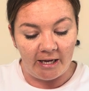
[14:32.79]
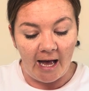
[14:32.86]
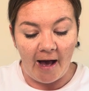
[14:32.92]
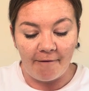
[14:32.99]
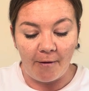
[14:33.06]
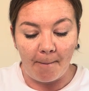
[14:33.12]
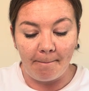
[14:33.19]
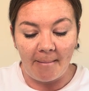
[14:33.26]

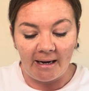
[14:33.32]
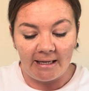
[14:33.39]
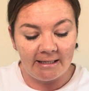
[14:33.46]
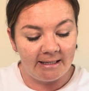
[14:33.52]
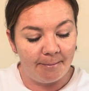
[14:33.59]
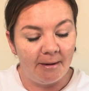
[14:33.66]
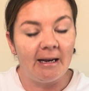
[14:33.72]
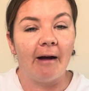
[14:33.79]
have many
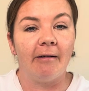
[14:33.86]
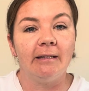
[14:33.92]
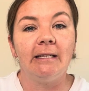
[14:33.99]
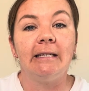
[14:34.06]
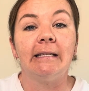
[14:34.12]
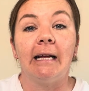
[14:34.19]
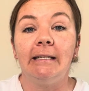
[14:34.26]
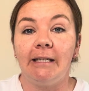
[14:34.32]

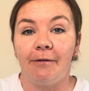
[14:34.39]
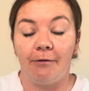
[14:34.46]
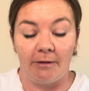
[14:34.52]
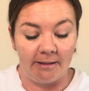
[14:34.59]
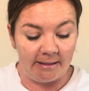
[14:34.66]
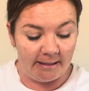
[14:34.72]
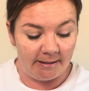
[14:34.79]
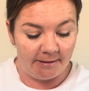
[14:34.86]
similarities and
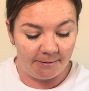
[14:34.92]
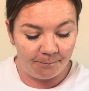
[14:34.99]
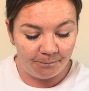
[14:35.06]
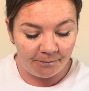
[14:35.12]
differences.